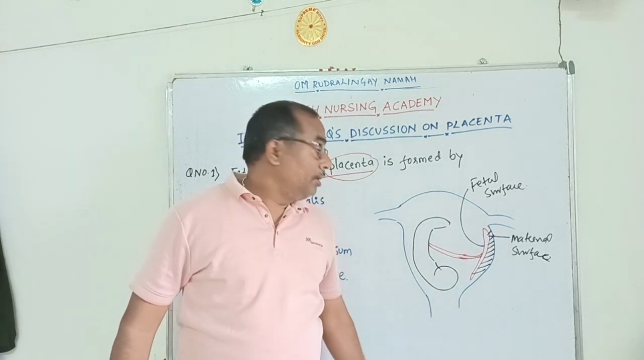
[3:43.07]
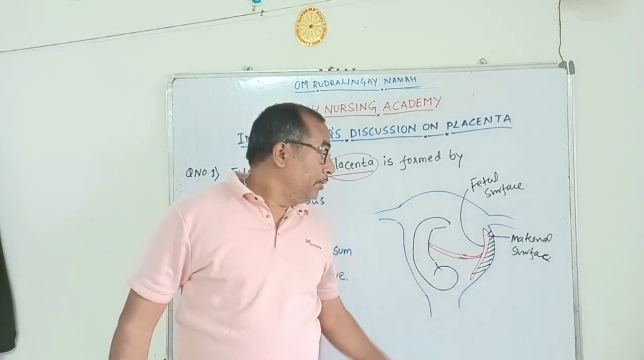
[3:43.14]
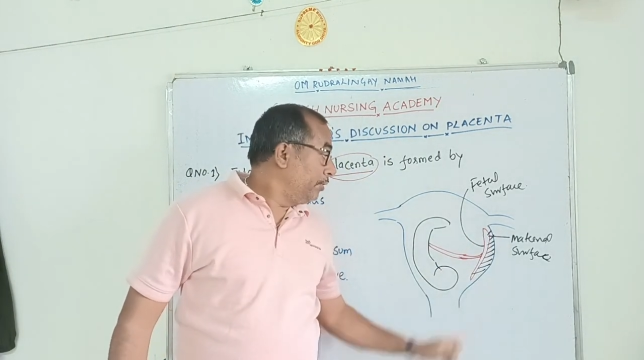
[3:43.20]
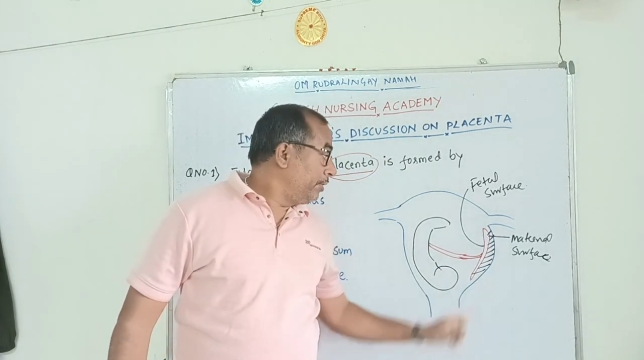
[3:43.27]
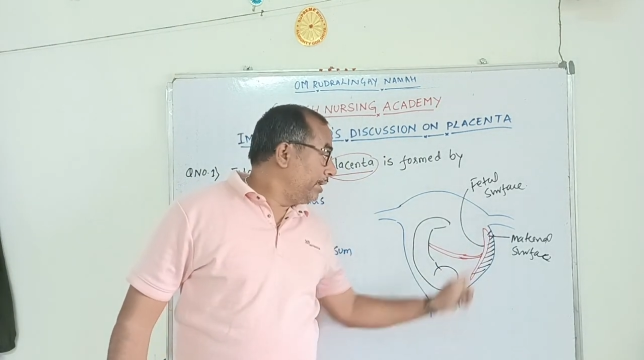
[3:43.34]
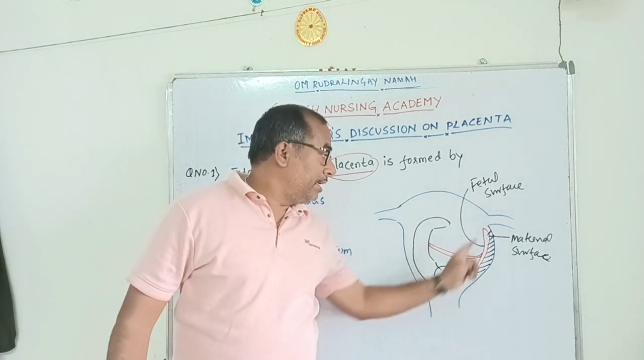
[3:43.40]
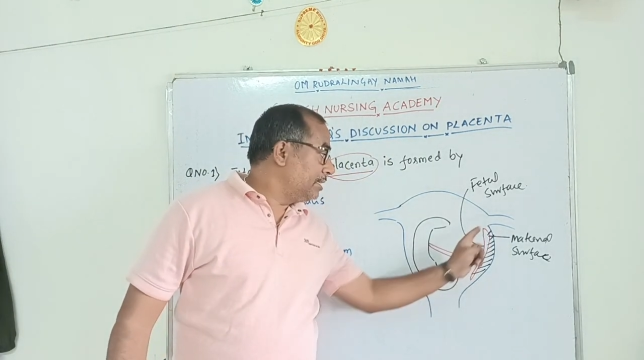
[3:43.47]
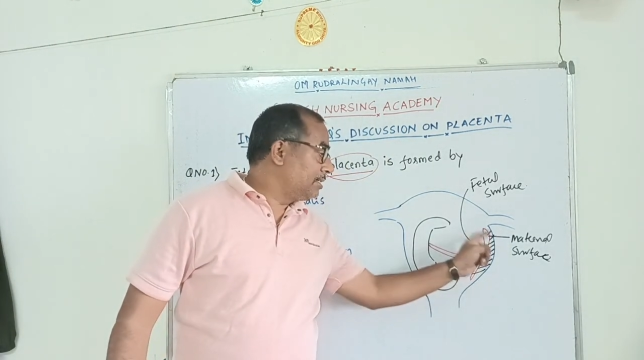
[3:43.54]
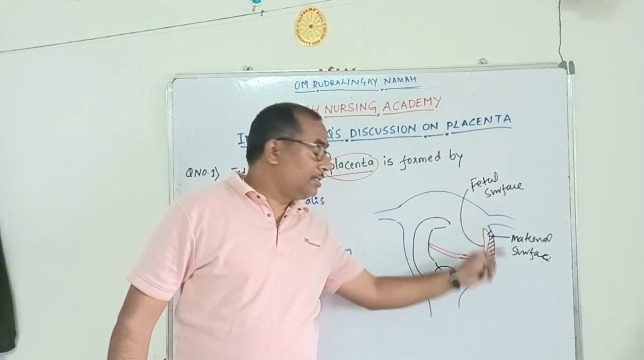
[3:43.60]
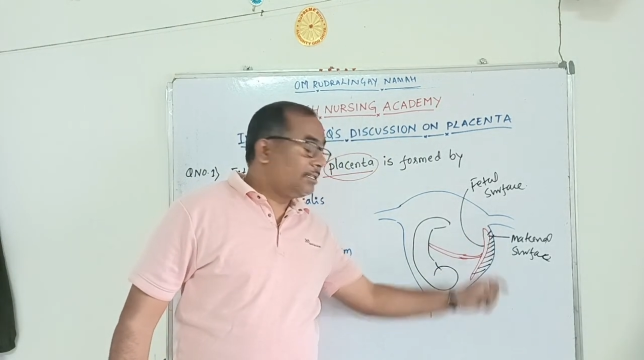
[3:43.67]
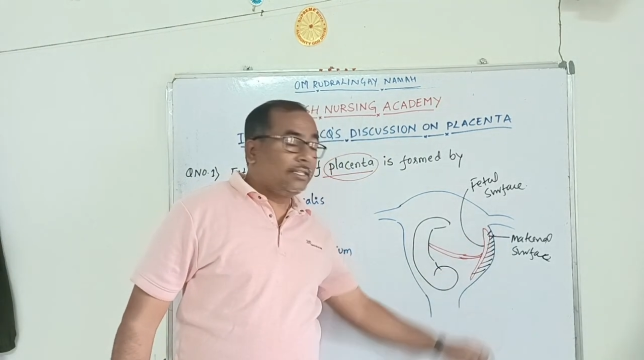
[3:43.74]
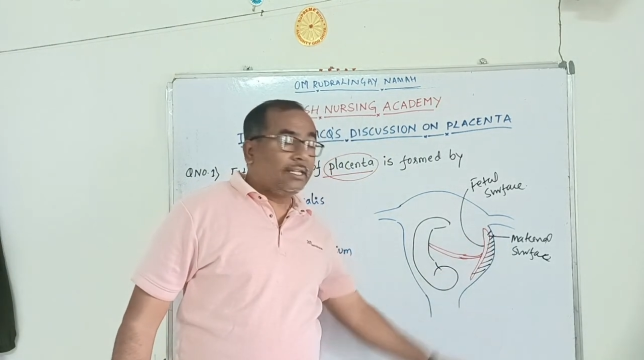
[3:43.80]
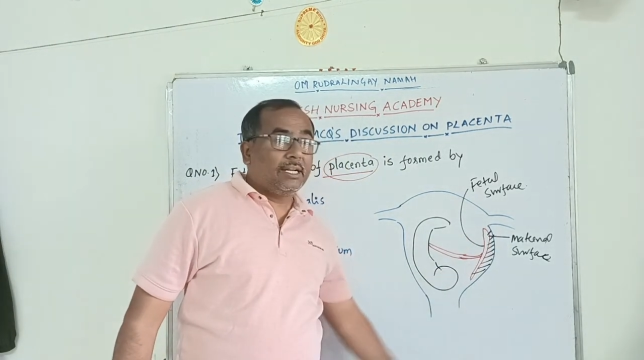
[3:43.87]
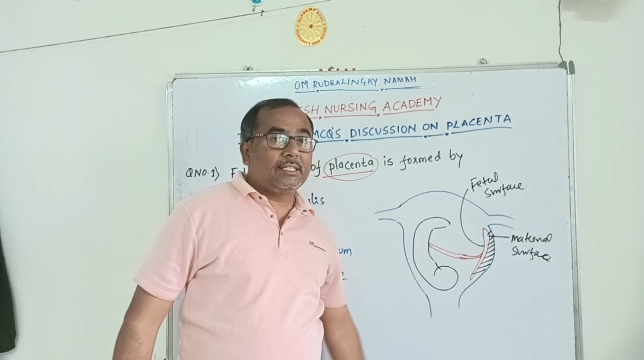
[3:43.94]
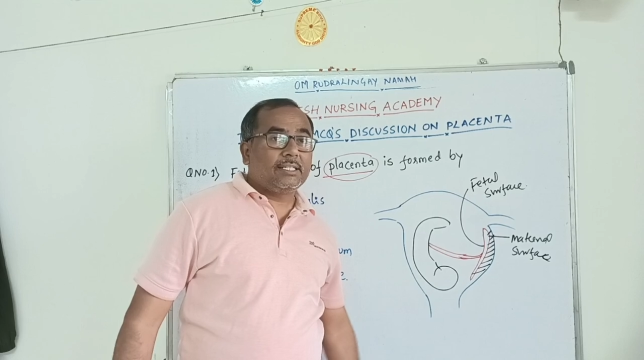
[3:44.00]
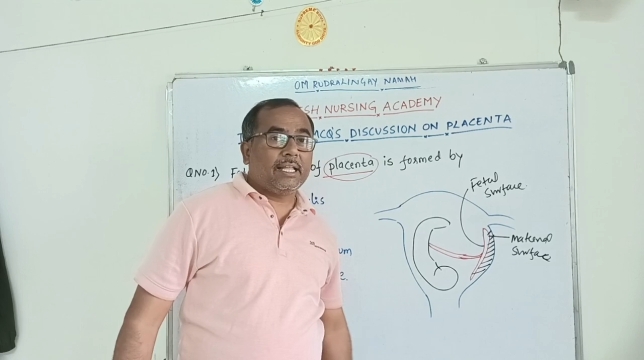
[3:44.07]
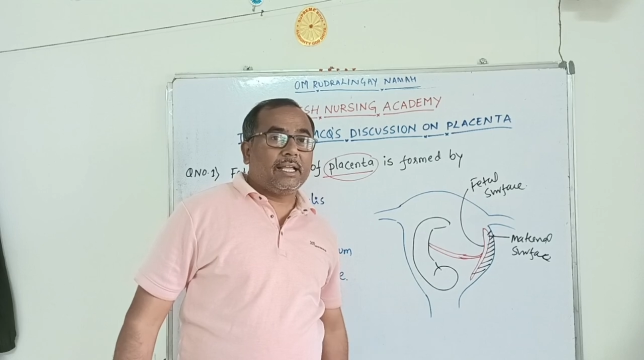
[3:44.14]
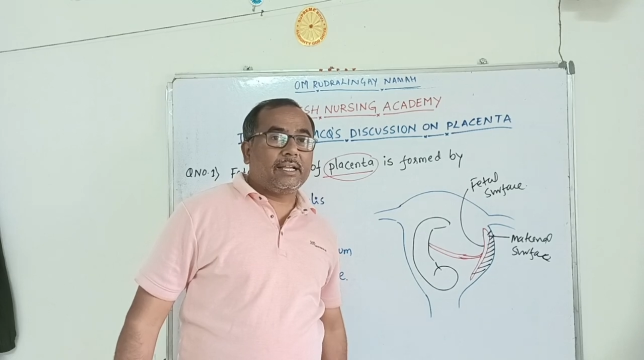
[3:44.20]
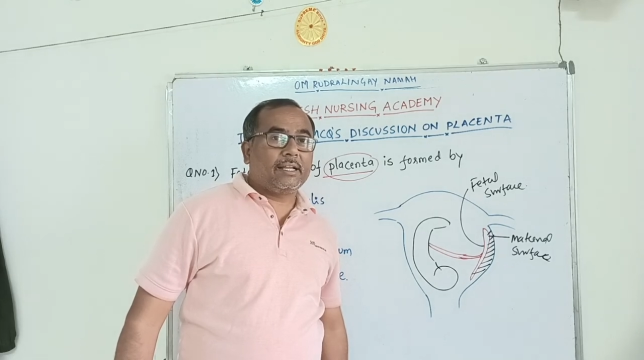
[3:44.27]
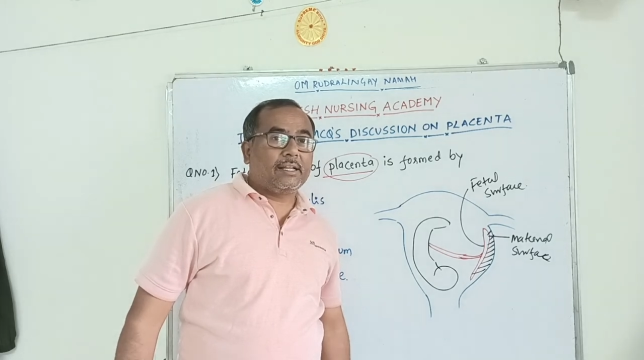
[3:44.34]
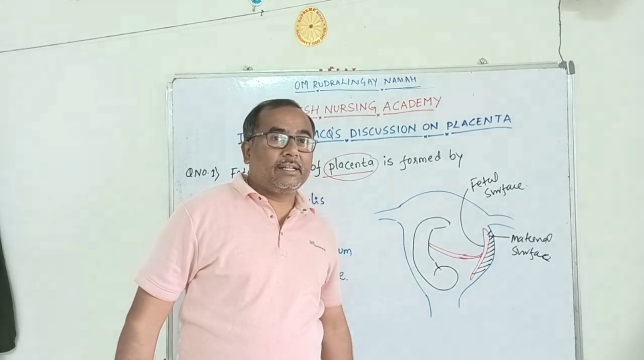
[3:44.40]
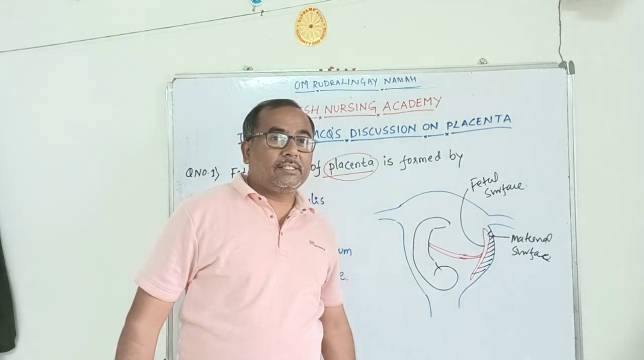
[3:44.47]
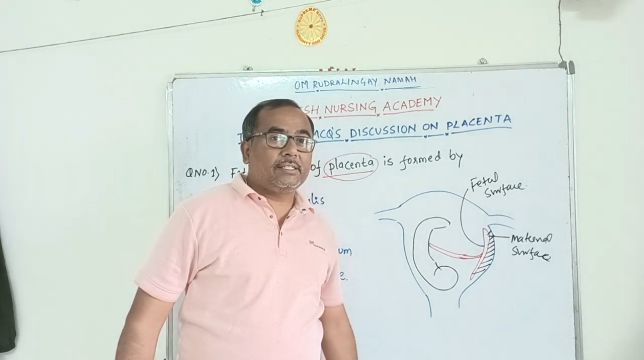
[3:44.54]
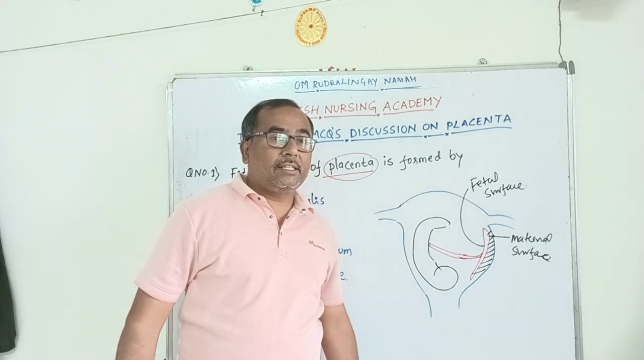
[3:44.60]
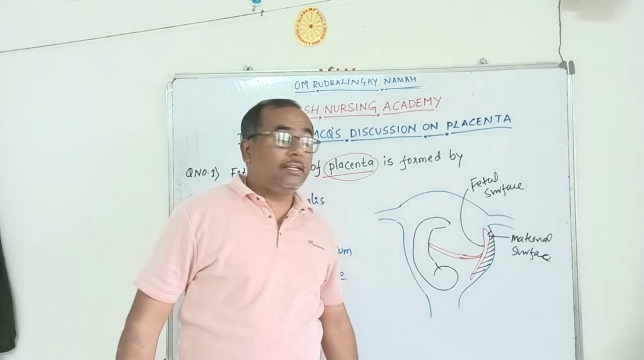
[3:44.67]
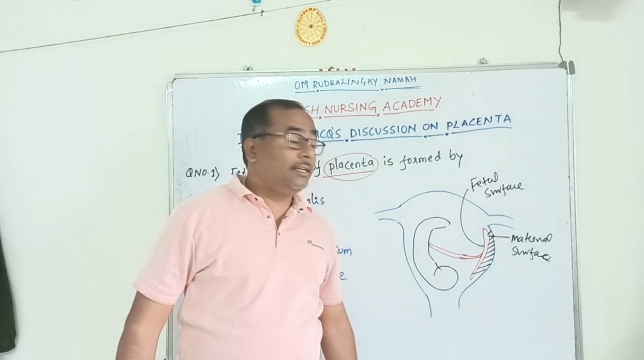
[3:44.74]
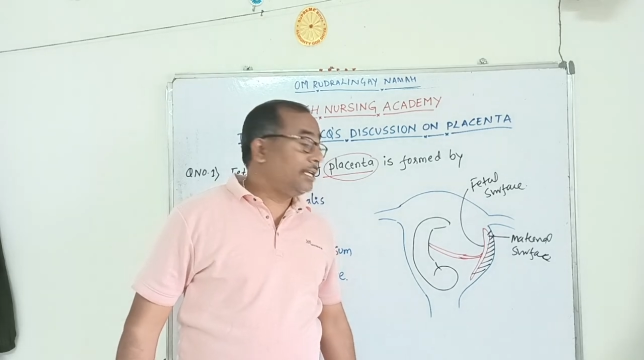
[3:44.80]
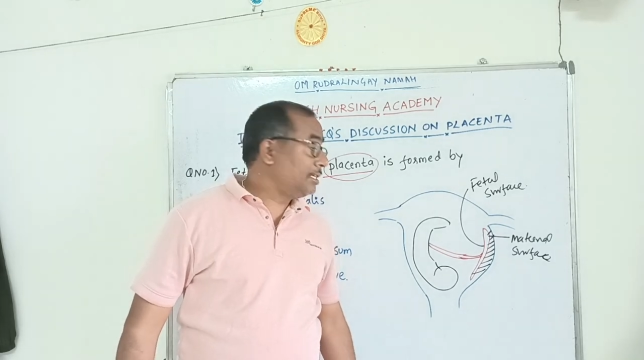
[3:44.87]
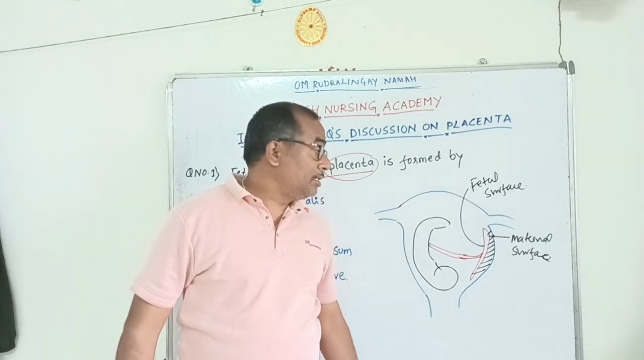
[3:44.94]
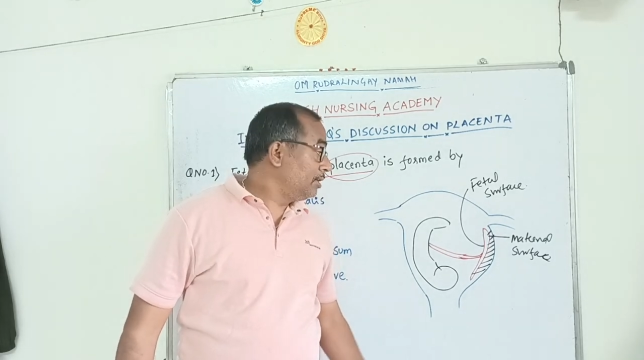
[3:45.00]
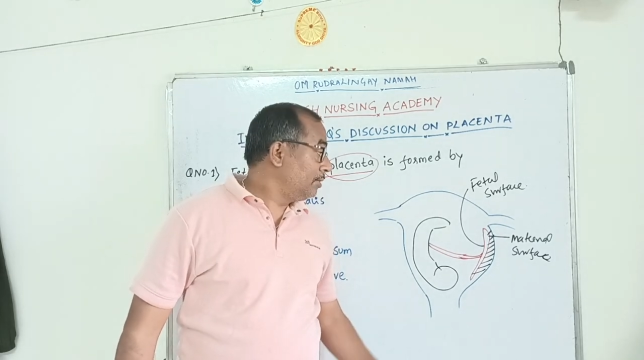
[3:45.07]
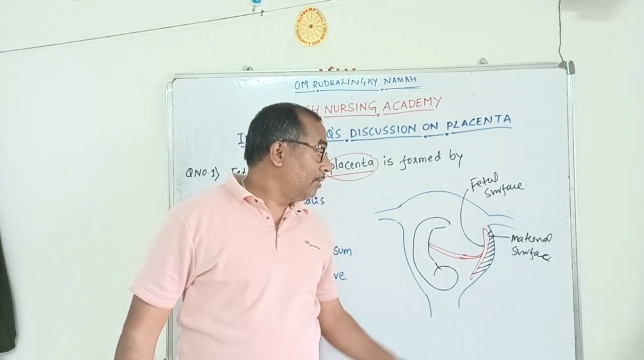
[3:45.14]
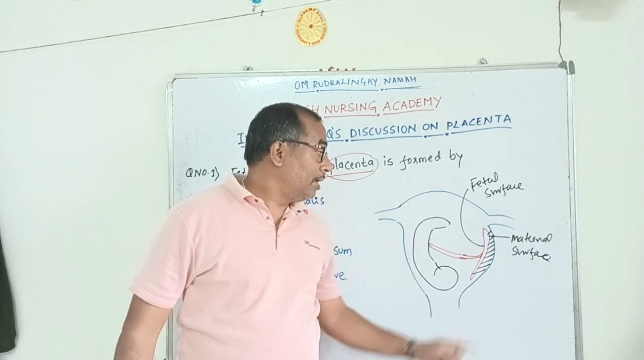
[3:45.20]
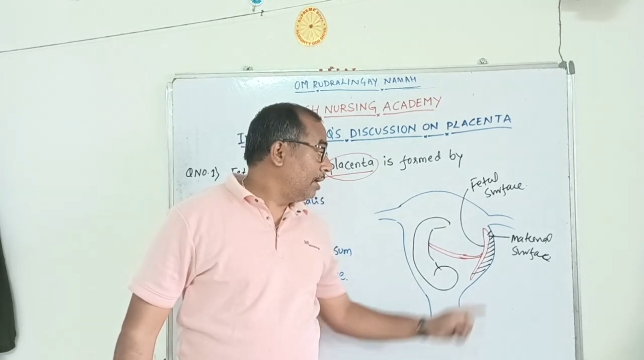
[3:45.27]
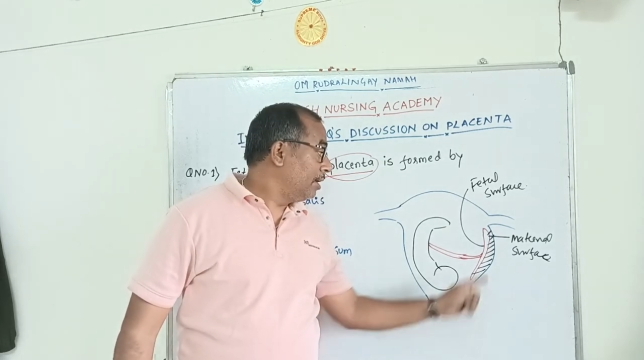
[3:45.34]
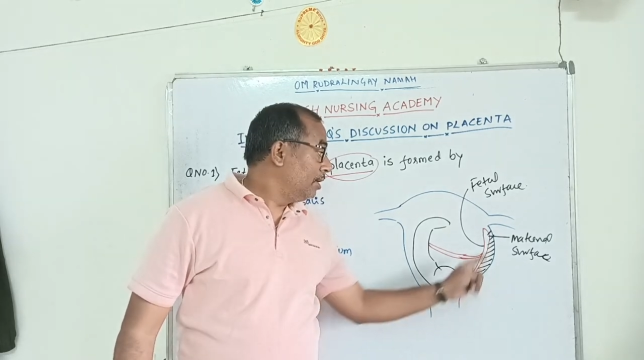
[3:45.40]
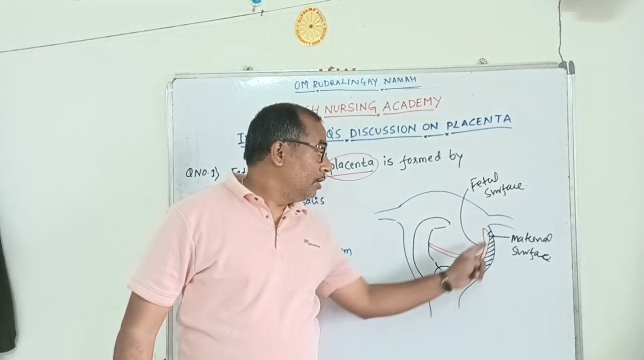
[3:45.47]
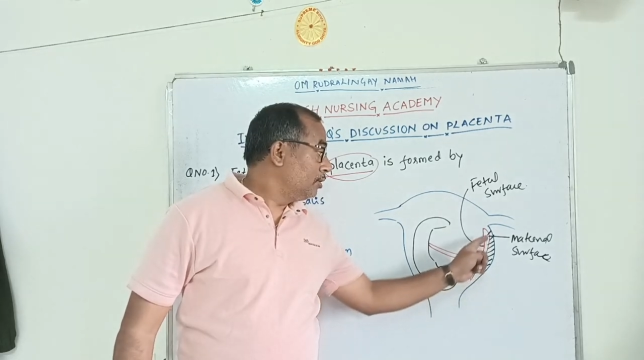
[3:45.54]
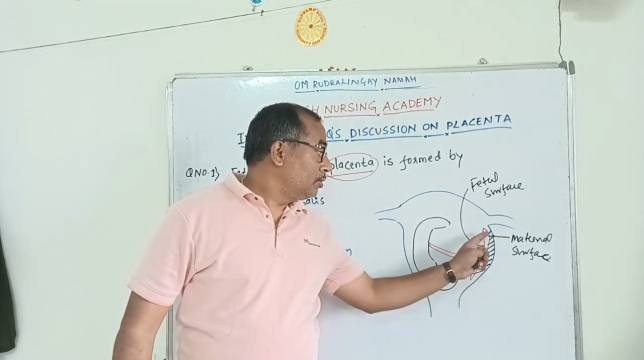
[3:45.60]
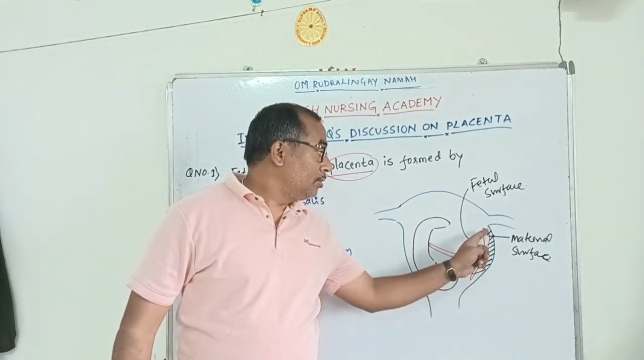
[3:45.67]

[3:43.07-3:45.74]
uterus, that is lying against the decidua,